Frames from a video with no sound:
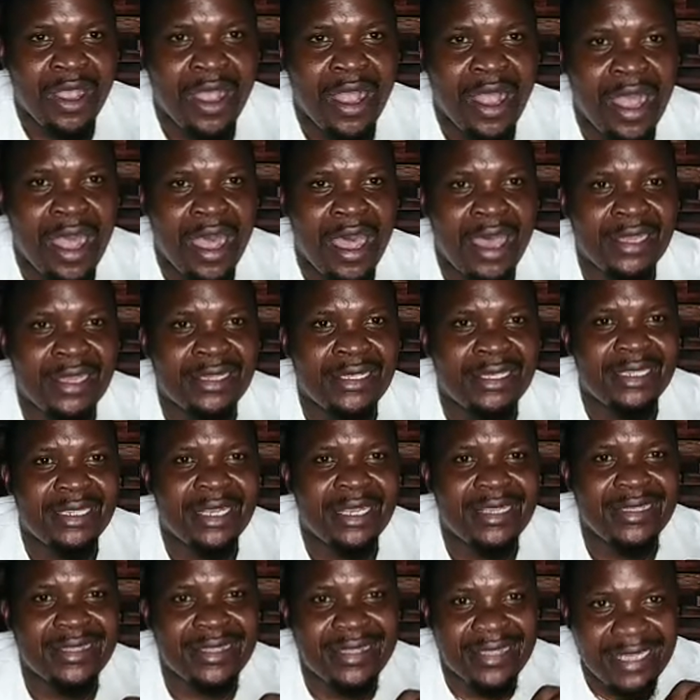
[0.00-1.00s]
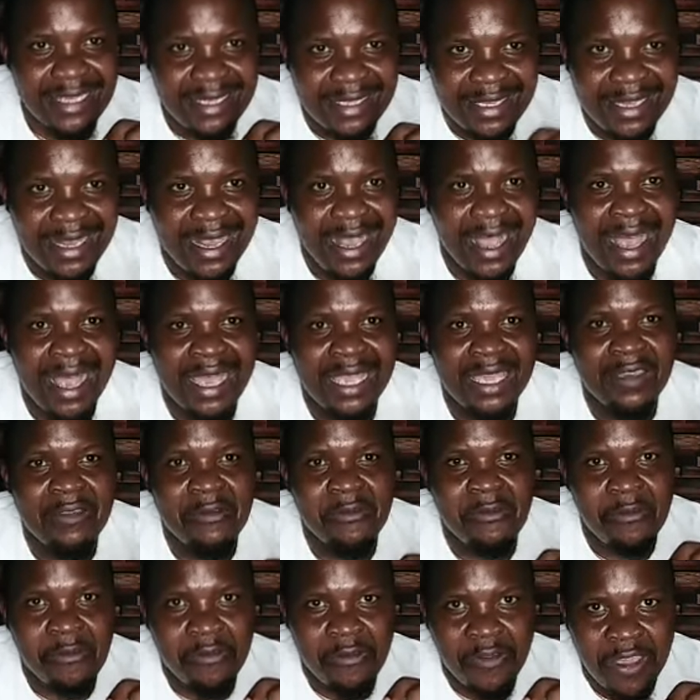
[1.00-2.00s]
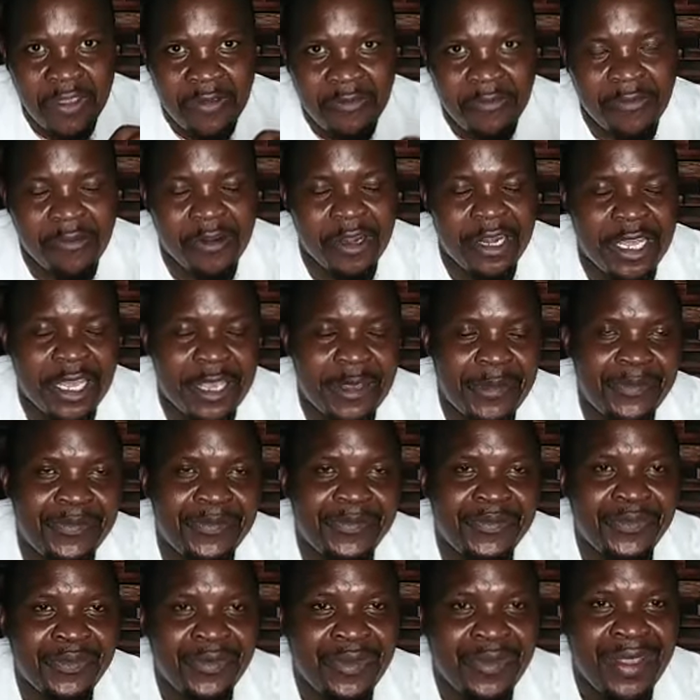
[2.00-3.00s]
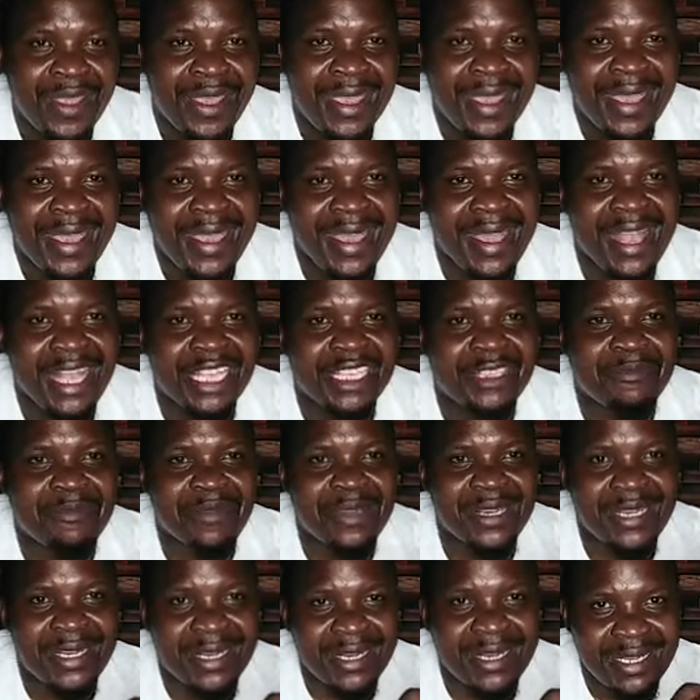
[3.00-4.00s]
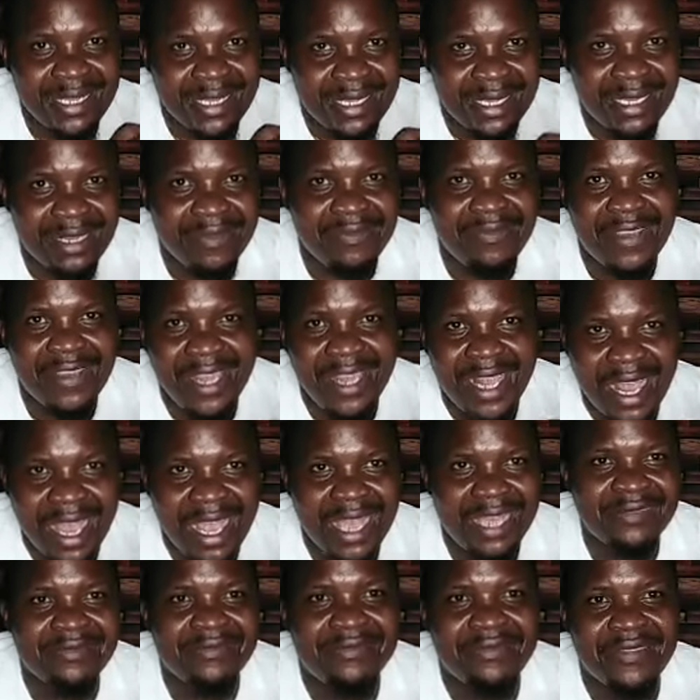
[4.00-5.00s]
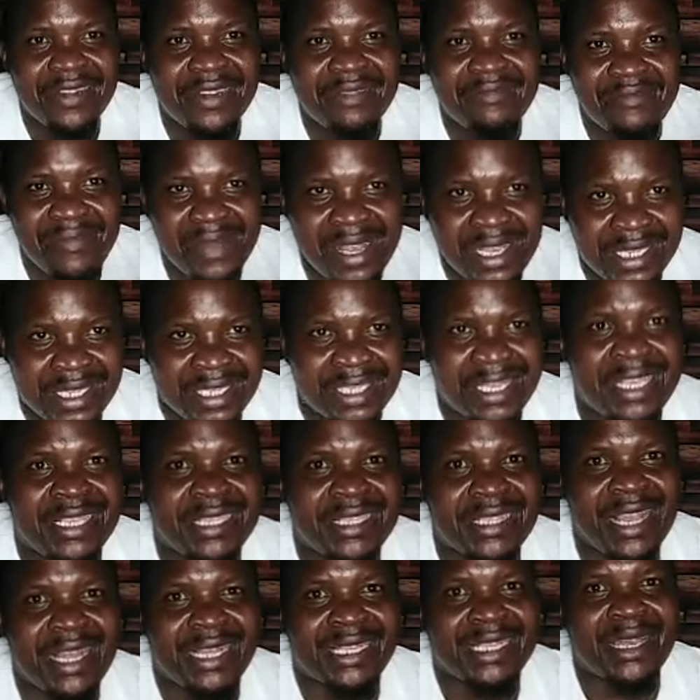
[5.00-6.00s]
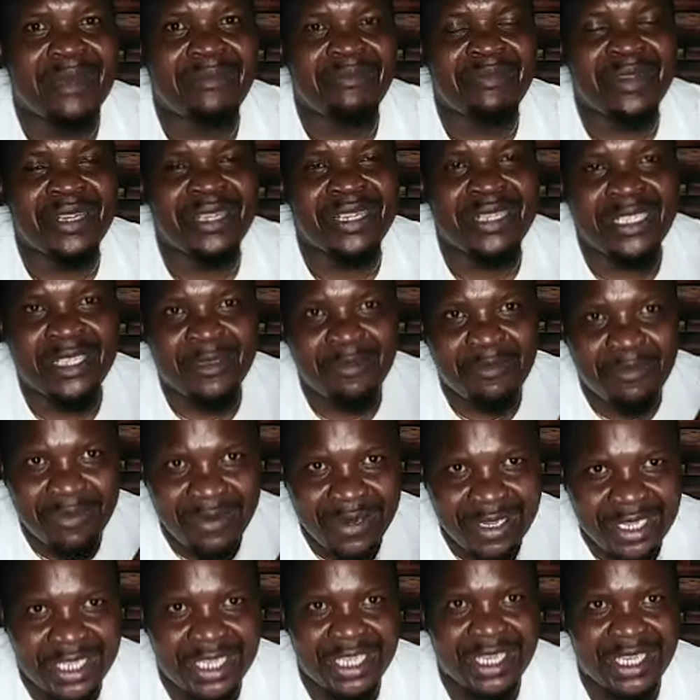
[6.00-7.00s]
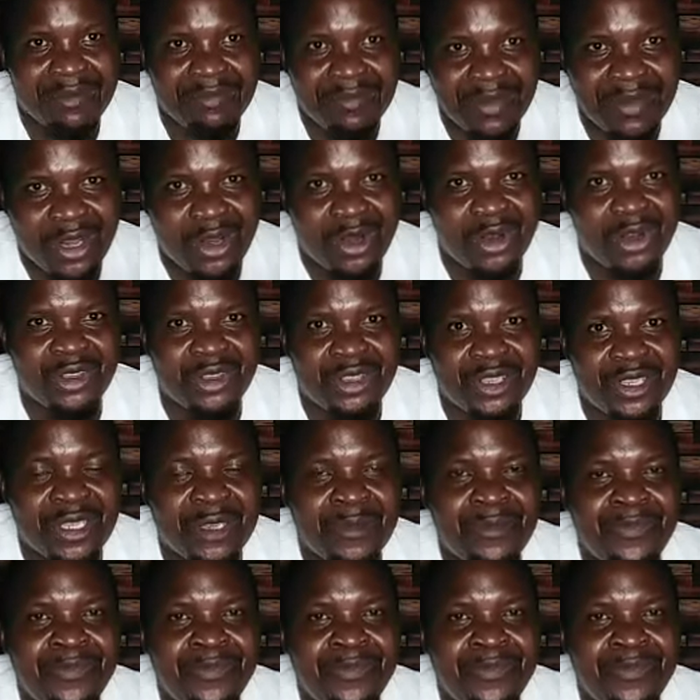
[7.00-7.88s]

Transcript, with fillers: And this guy faithfully he has been receiving every message that I've been preaching because